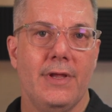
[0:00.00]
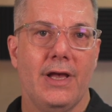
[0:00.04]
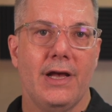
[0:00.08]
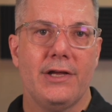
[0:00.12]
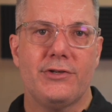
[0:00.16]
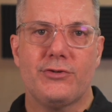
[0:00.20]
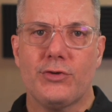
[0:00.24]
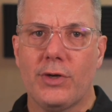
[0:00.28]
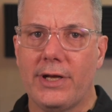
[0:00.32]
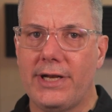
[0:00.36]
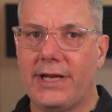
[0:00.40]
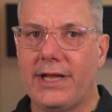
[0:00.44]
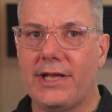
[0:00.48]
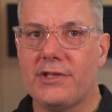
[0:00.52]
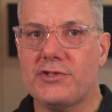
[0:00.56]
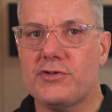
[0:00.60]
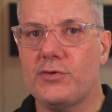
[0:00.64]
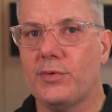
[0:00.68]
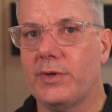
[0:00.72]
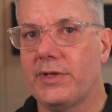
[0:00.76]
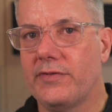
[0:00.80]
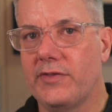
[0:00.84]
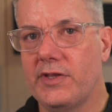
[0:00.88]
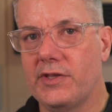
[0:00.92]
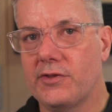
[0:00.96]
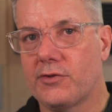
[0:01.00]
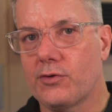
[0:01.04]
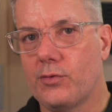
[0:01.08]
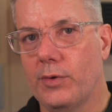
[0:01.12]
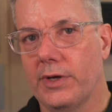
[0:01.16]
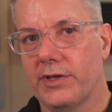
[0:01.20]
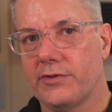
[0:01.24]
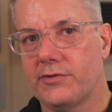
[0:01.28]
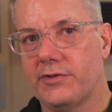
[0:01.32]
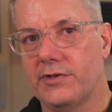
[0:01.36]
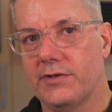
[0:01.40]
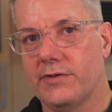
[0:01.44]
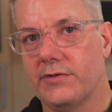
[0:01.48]
I tried answering these
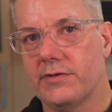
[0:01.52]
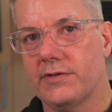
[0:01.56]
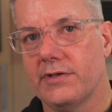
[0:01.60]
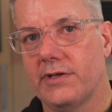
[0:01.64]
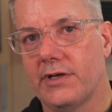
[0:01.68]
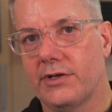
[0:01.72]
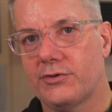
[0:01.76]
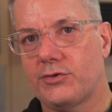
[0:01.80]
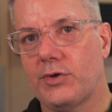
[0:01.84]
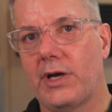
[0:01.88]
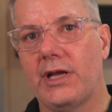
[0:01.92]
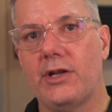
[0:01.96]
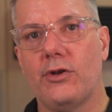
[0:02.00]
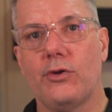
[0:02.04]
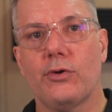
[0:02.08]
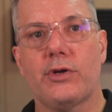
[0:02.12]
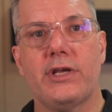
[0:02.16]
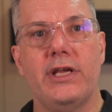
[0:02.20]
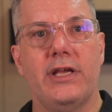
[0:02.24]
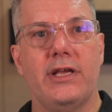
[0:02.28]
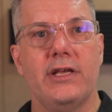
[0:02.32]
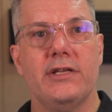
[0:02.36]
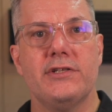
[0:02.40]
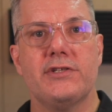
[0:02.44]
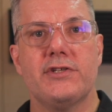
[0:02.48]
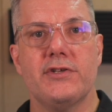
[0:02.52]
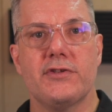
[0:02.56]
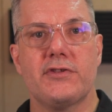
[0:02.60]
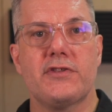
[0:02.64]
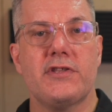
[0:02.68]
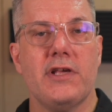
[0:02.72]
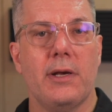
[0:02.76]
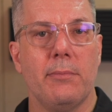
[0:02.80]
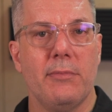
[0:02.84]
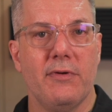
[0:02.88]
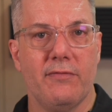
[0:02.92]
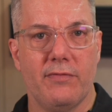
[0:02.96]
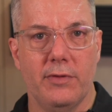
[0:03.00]
questions. I tried looking into
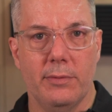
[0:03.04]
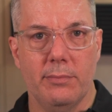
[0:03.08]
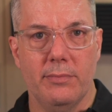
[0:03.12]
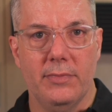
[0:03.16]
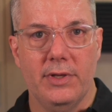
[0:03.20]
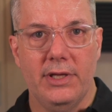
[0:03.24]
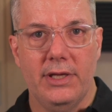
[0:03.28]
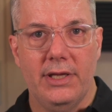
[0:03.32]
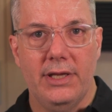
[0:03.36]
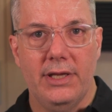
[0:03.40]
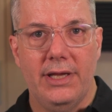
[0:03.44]
some of them,